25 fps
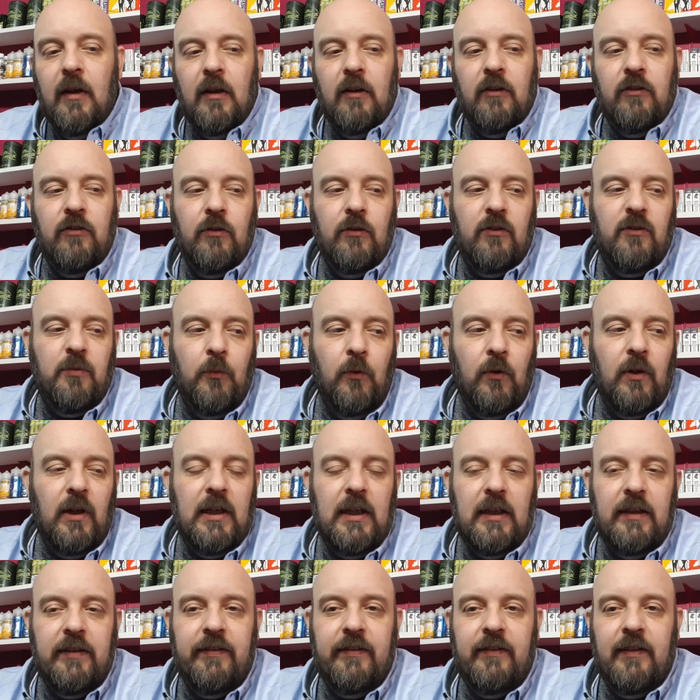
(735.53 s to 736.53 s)
So it's more like
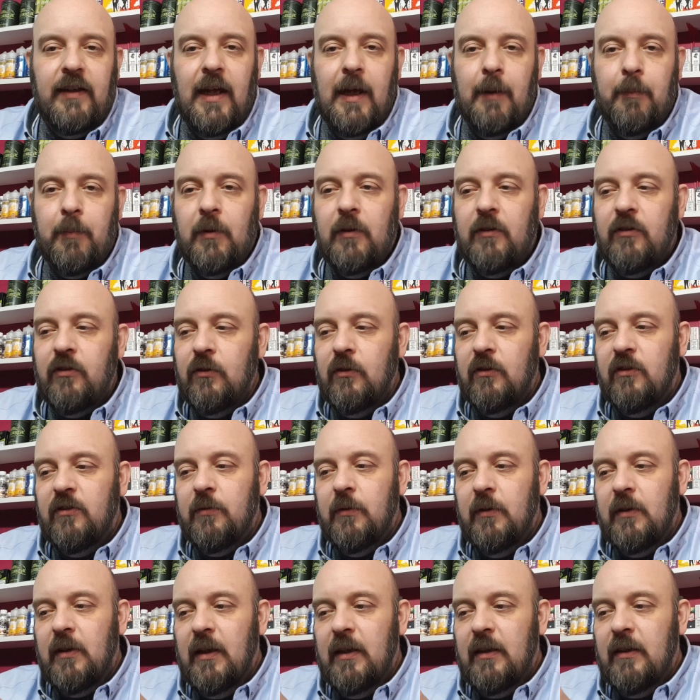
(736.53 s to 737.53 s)
a staple. So it's
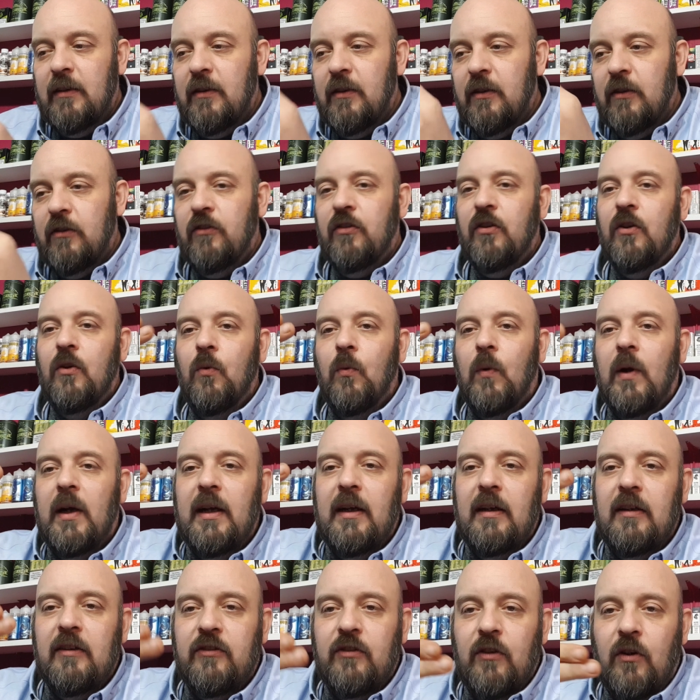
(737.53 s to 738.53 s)
like the two
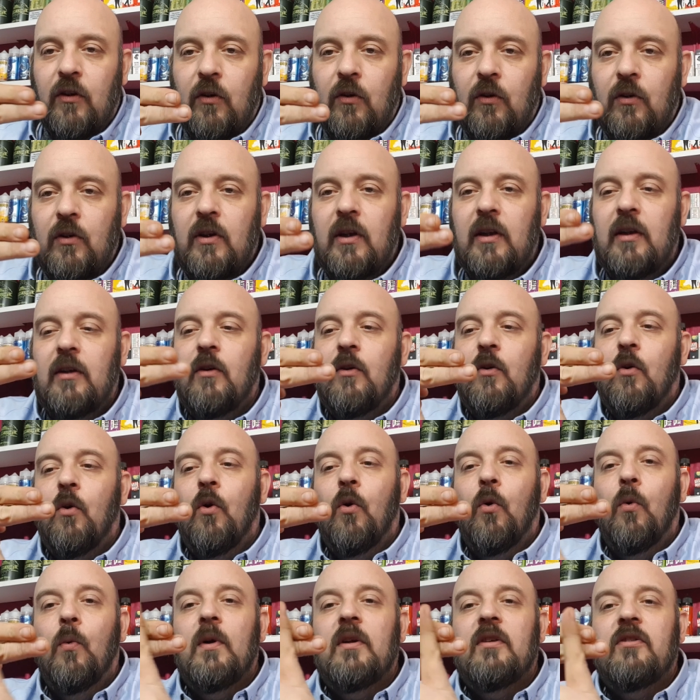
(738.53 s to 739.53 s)
wires are
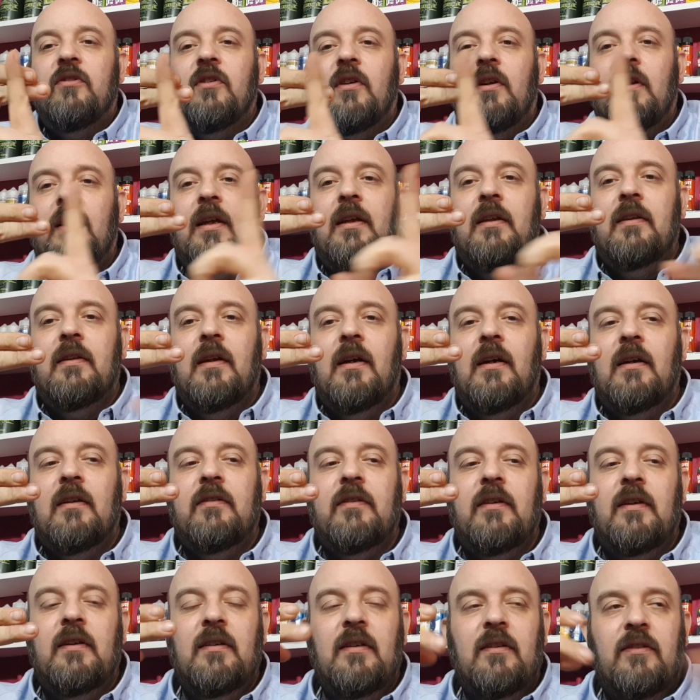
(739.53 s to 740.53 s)
always are like
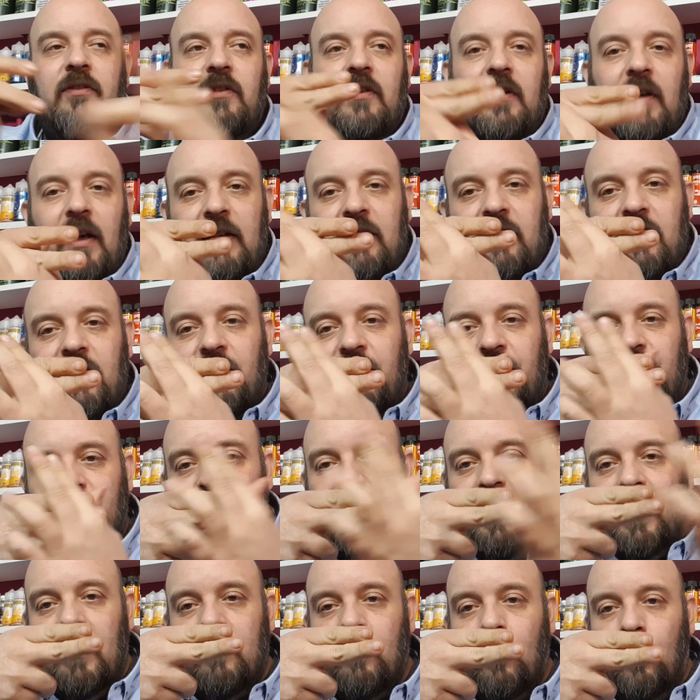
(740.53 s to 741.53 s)
that, and it's nice and
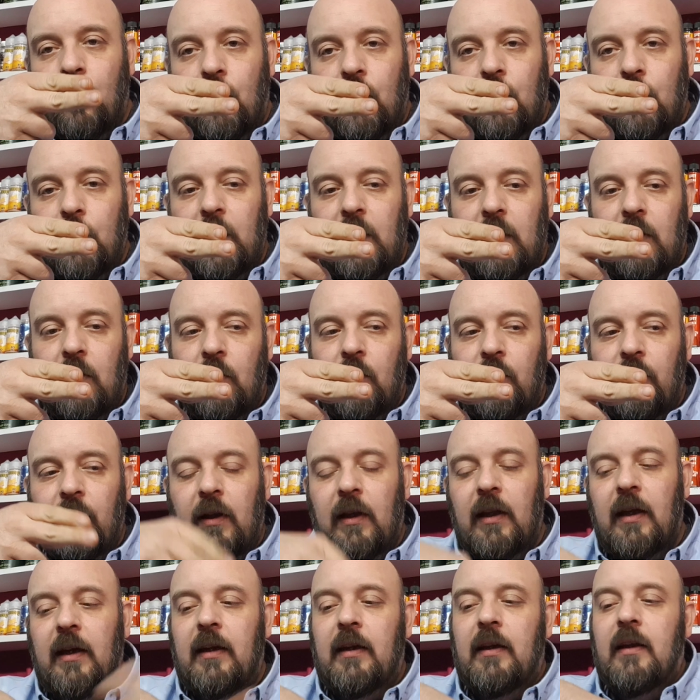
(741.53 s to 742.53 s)
flat all the way along the
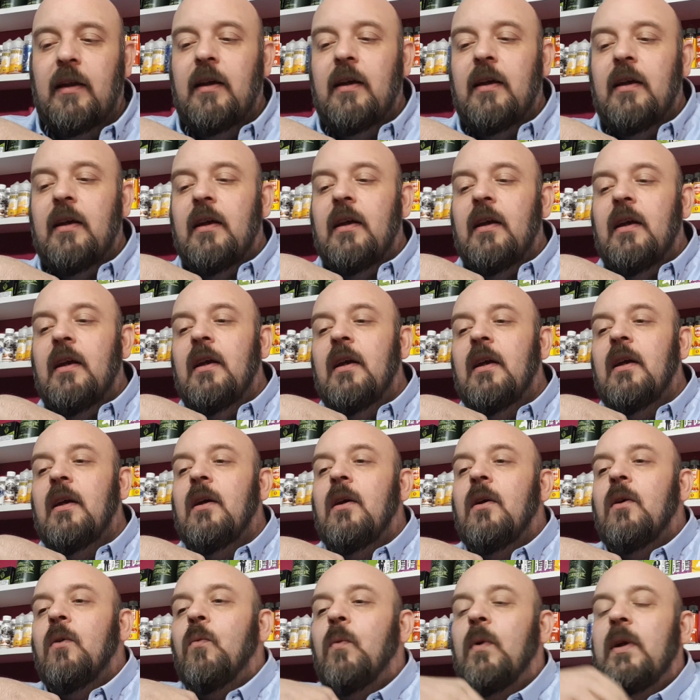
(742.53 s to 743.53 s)
line.
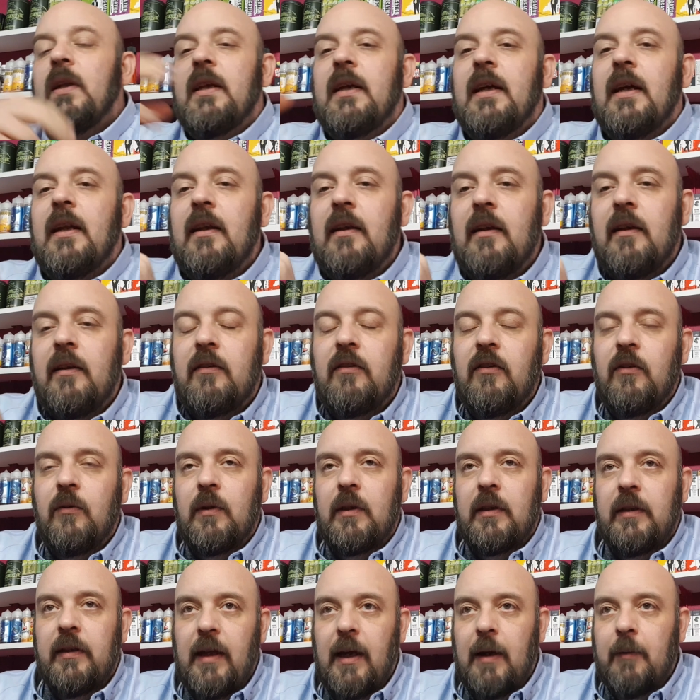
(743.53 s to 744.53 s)
When you get into
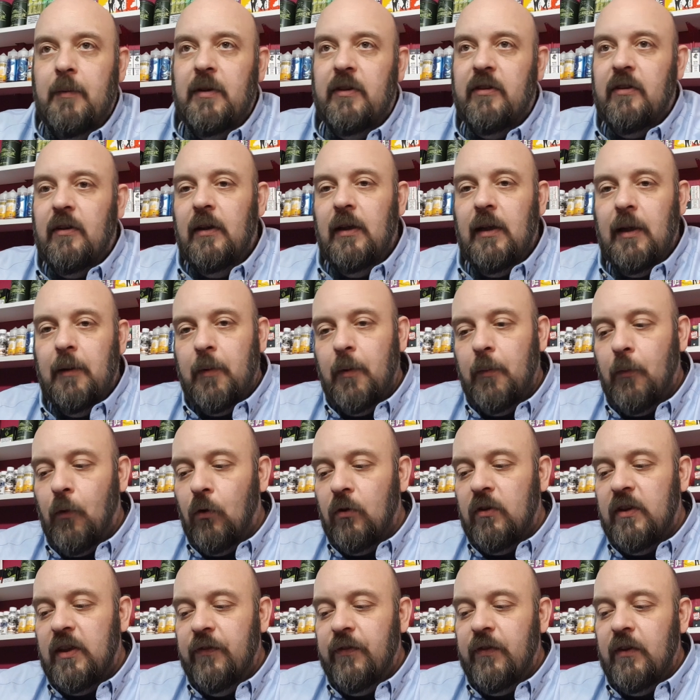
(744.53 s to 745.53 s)
doing them, it's a little bit
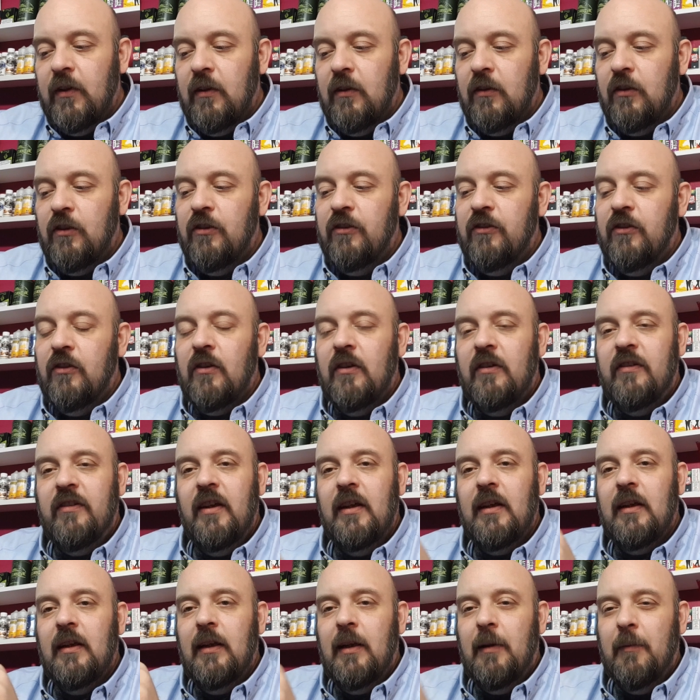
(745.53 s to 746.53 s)
more difficult because you've got to
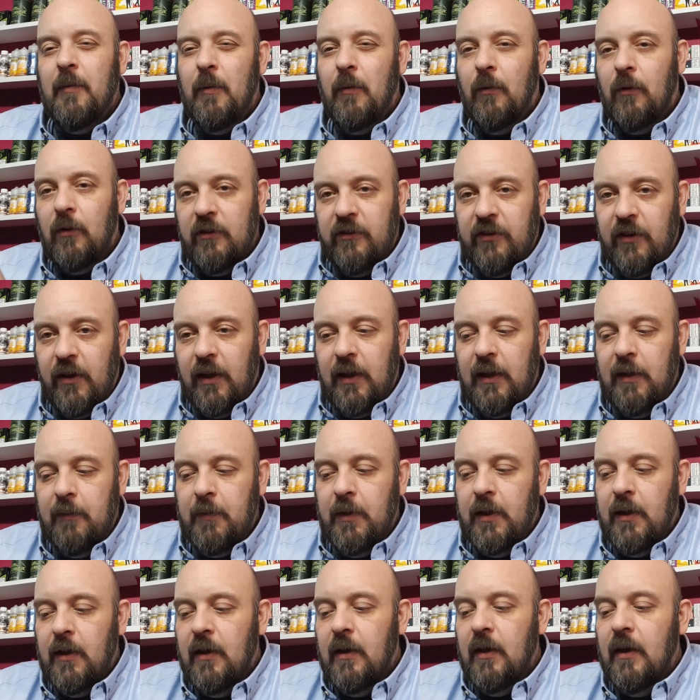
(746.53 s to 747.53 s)
take a little bit more
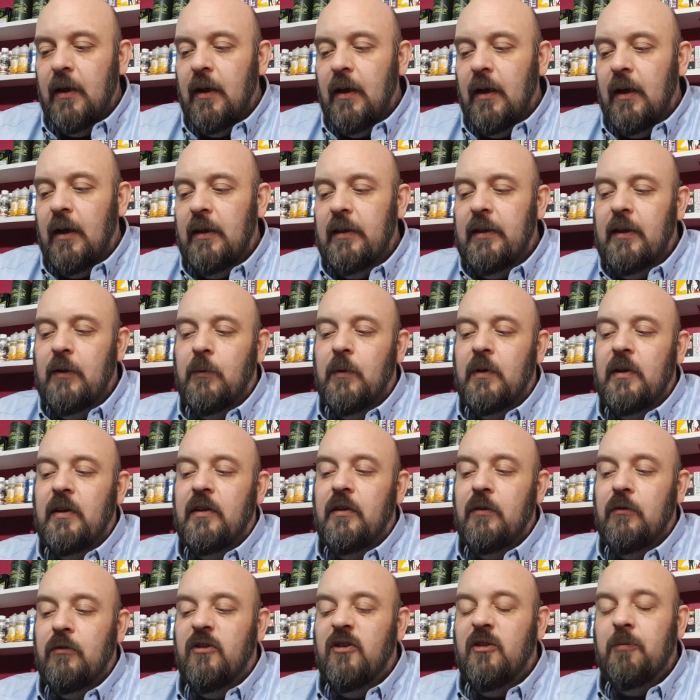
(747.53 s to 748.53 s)
time. And then when you
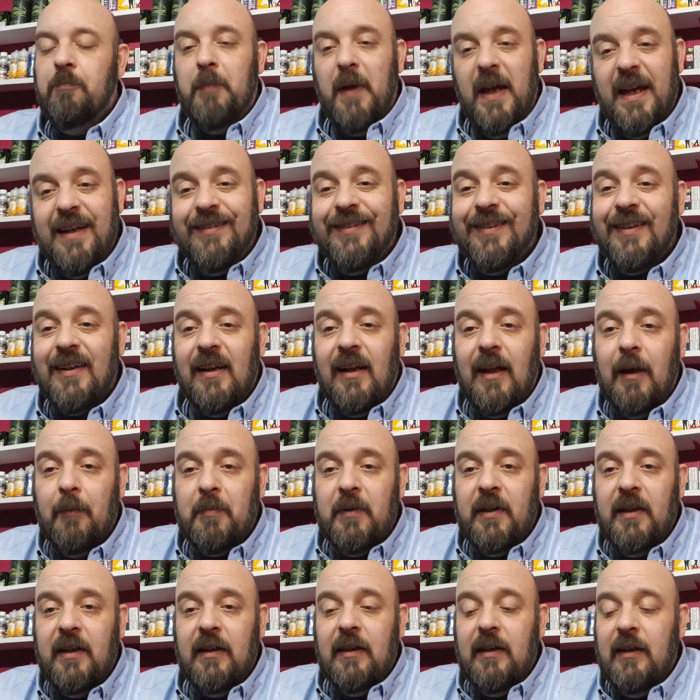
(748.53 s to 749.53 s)
do space
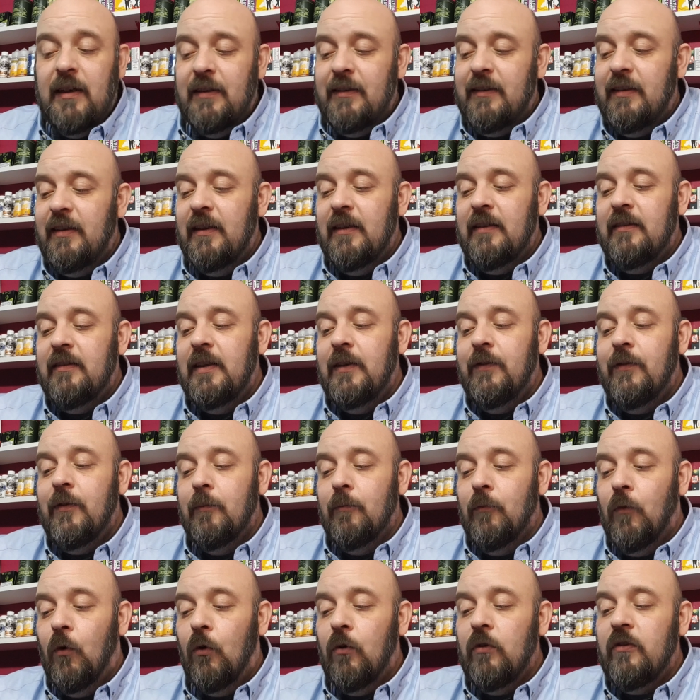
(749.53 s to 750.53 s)
clapping, it takes even
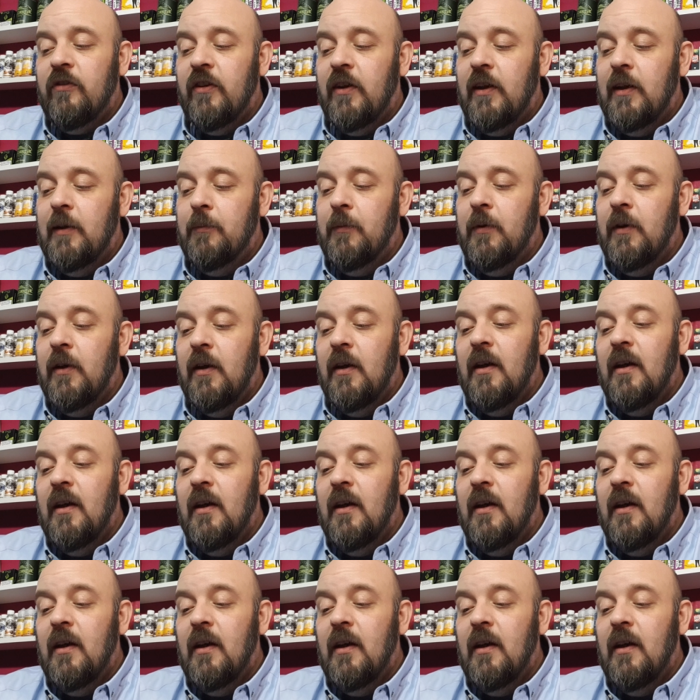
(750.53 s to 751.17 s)
more time.